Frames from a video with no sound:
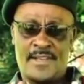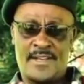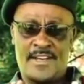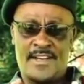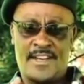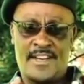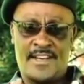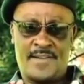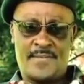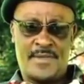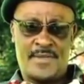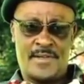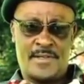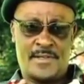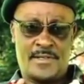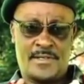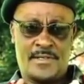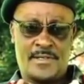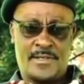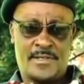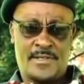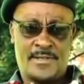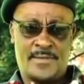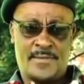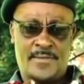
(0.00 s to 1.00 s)

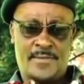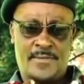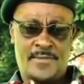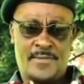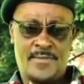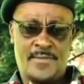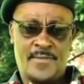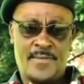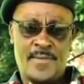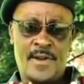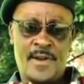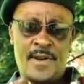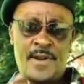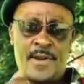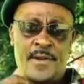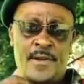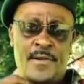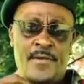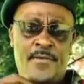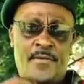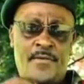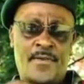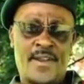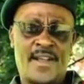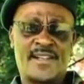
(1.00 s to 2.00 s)
element
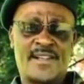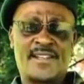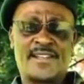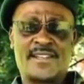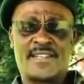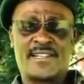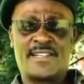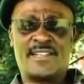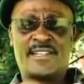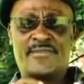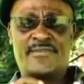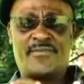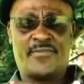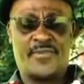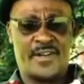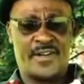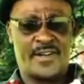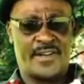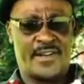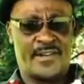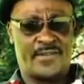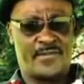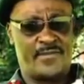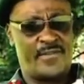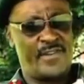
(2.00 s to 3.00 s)
reacts
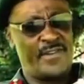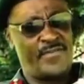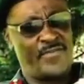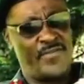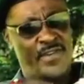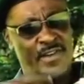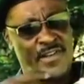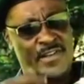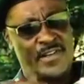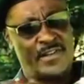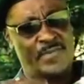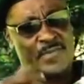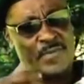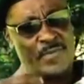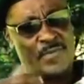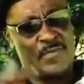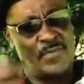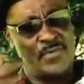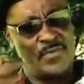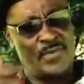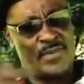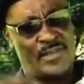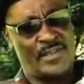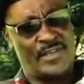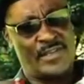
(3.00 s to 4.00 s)
differently to different
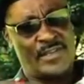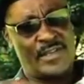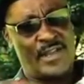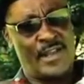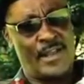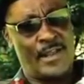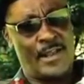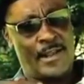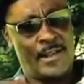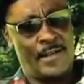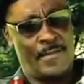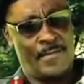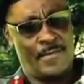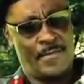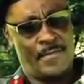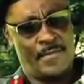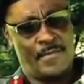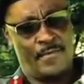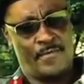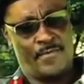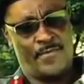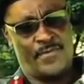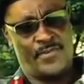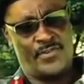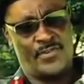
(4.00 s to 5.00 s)
people's
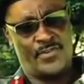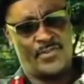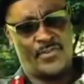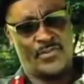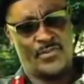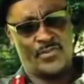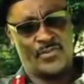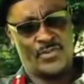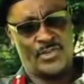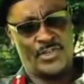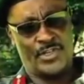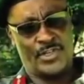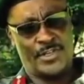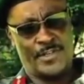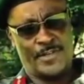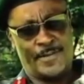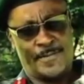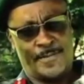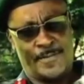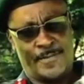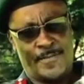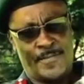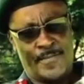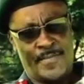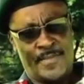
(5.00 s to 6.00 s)
physiology.
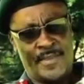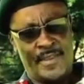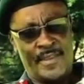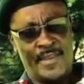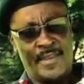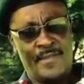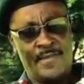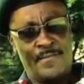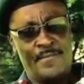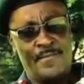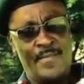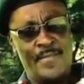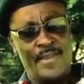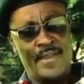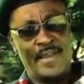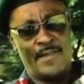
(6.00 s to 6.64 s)
Me,